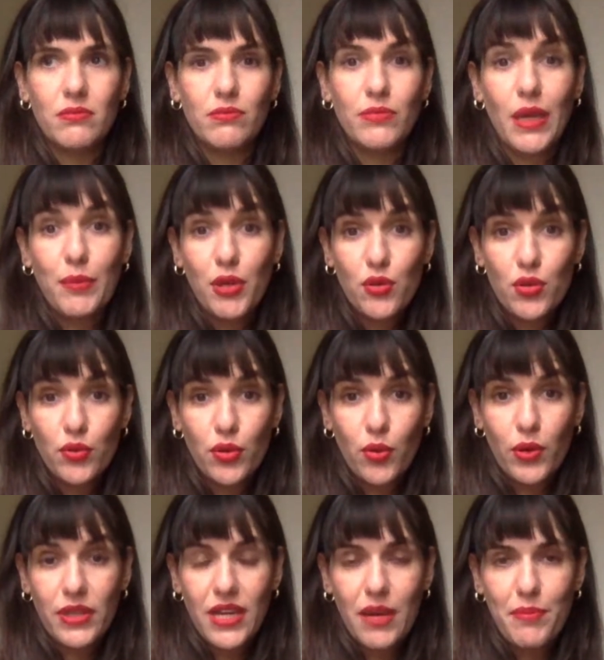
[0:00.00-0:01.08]
maybe you don't know
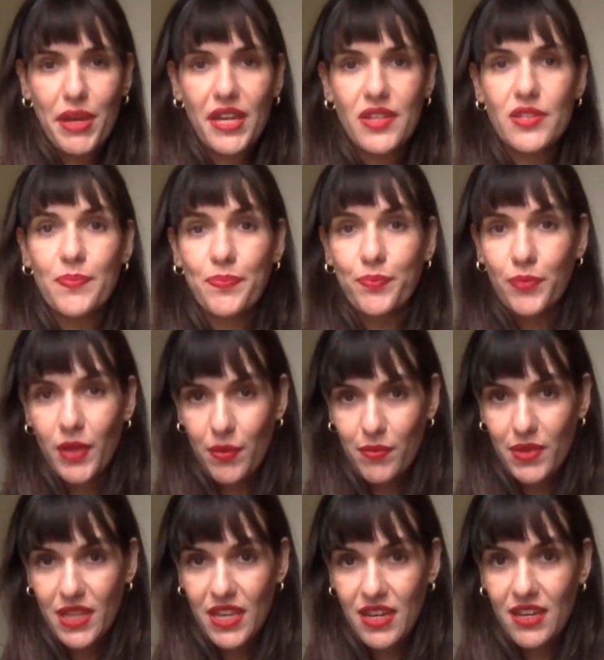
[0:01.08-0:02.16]
what that means.
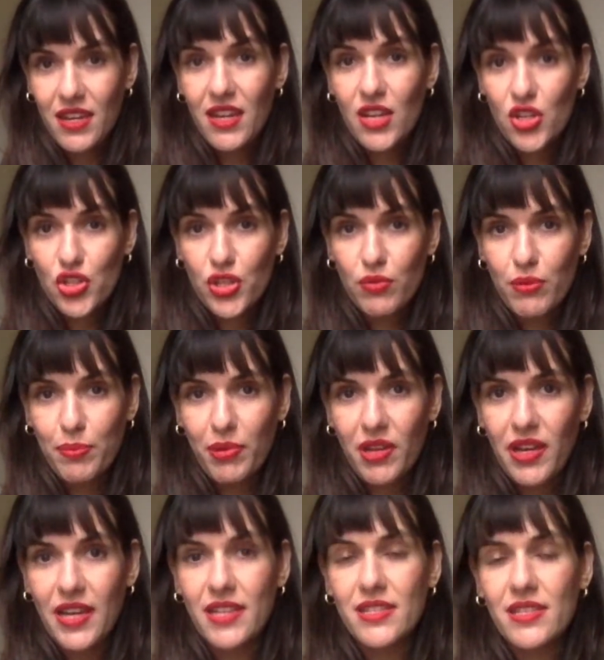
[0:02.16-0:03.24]
But then she
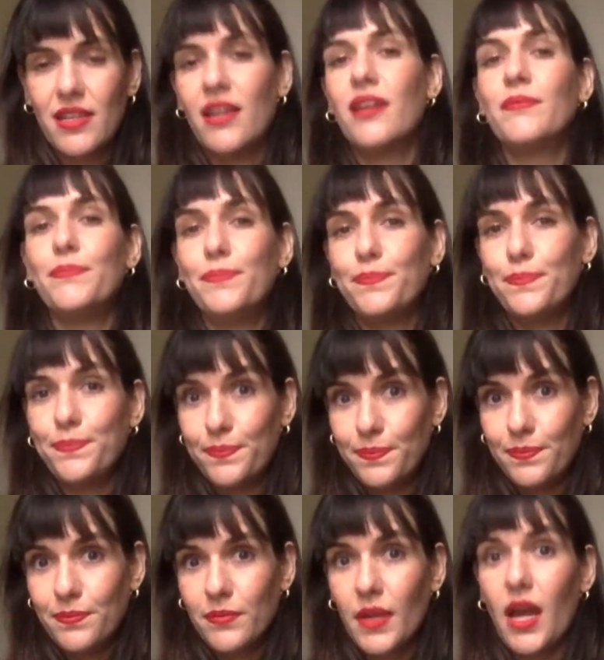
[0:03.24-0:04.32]
replies,
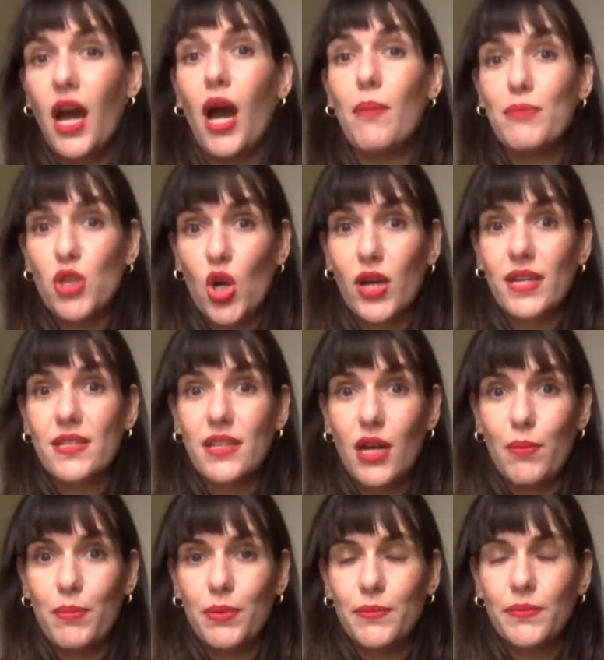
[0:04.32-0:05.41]
I'm knocked
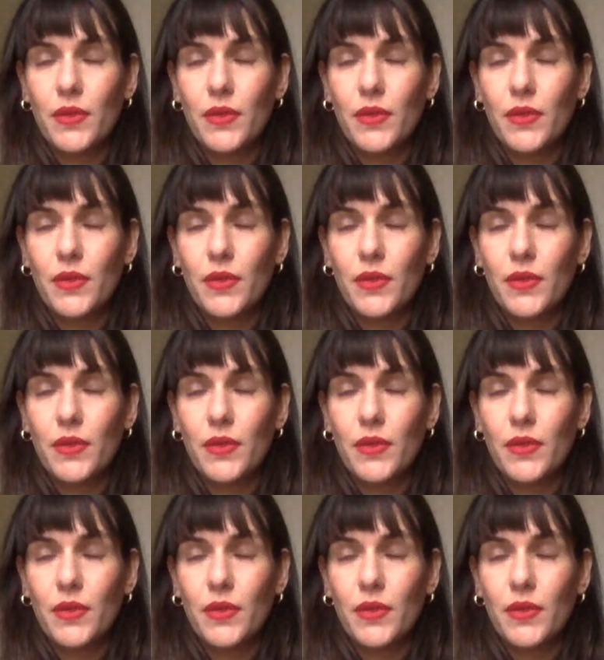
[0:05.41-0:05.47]
up.